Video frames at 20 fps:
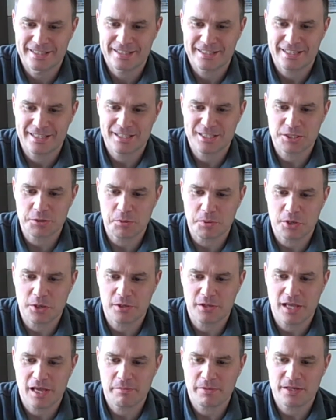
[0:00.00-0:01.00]
Like someone
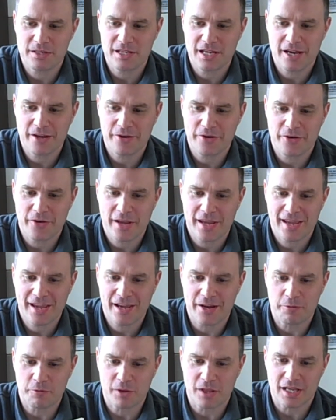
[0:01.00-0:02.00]
clamping down your
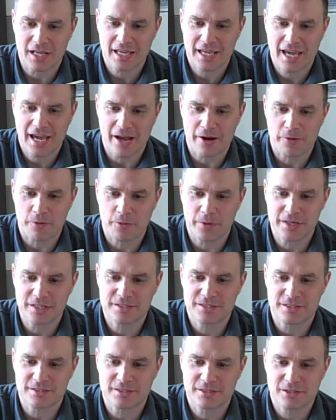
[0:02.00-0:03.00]
hand while a cat
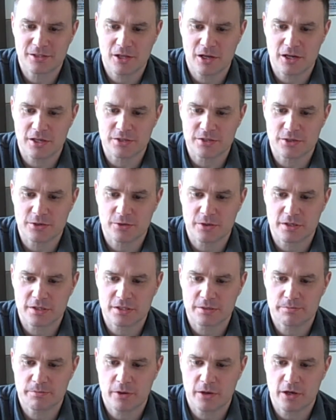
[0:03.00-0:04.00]
rakes its claws across
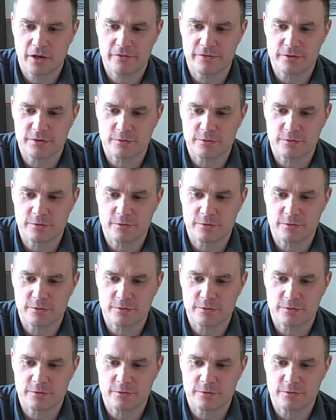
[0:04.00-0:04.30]
the part of